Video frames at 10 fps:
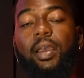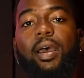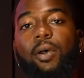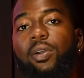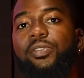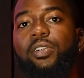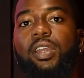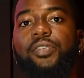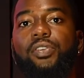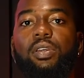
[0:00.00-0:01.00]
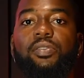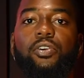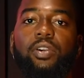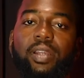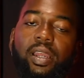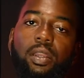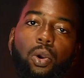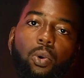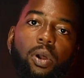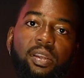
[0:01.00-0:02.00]
However, if you convert a low
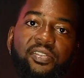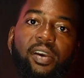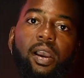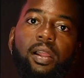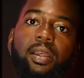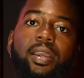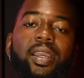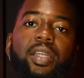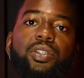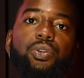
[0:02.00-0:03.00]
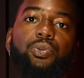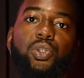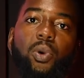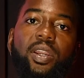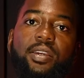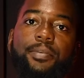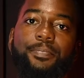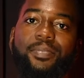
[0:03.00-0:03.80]
quality file into 320,